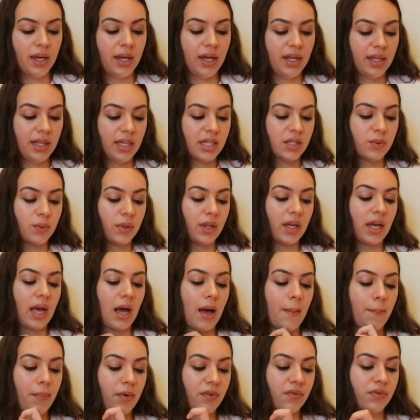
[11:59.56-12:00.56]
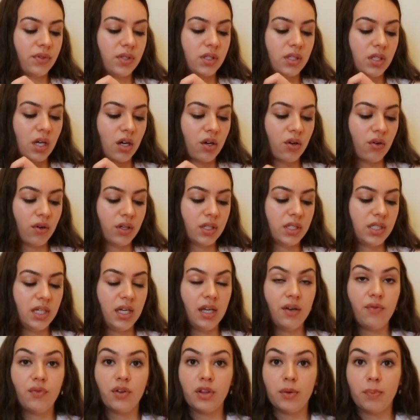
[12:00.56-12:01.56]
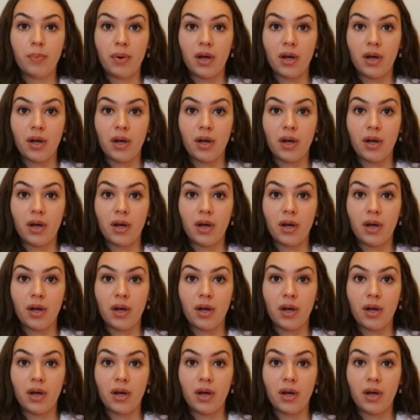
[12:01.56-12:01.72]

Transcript: Eat these with a cup of Sakura tea for the